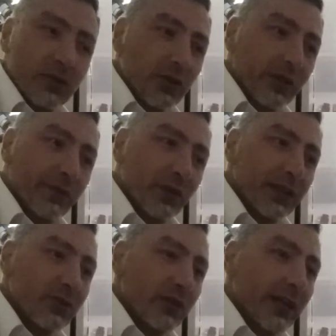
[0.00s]
So if you're
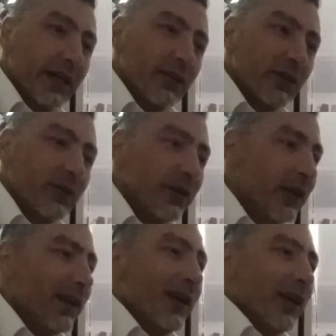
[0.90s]
into, like, you know,
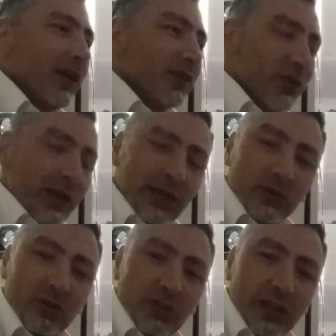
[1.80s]
doing
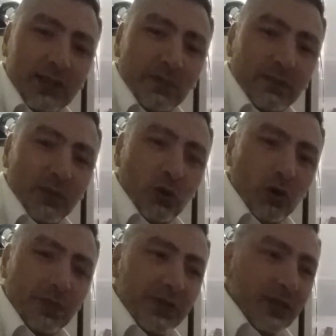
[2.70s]
little tricks and
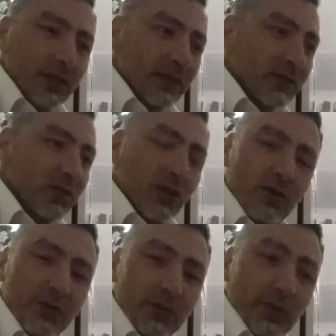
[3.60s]
hoops and
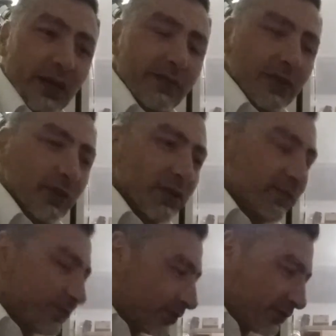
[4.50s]
circles and whatever, you
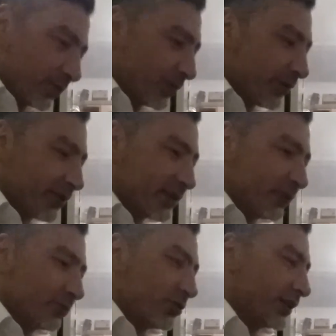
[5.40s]
can perform all those
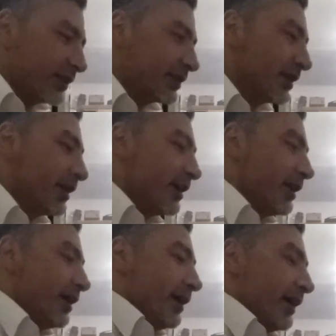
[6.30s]
little tricks.
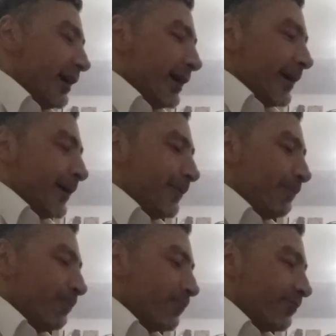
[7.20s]

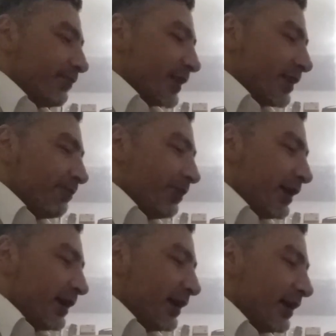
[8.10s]

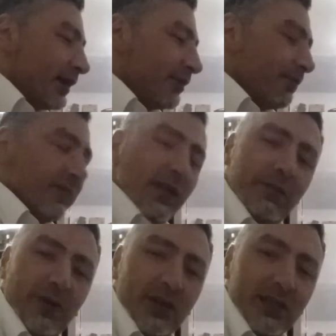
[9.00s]
But me
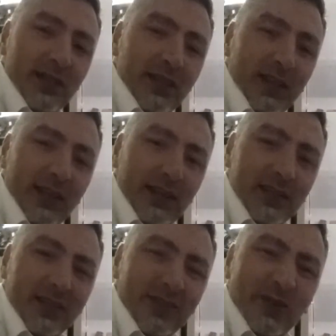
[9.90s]

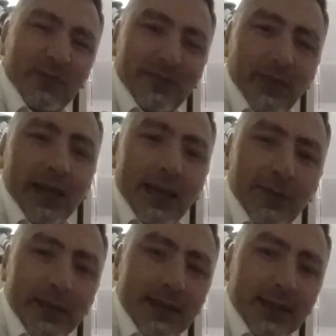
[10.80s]
personally, not my
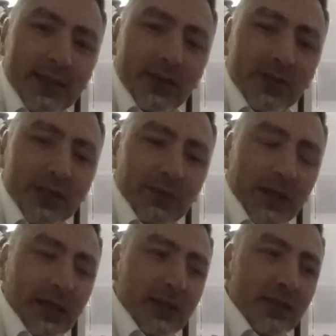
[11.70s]
cup of tea, so to
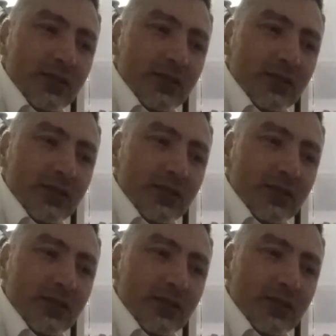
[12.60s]
speak.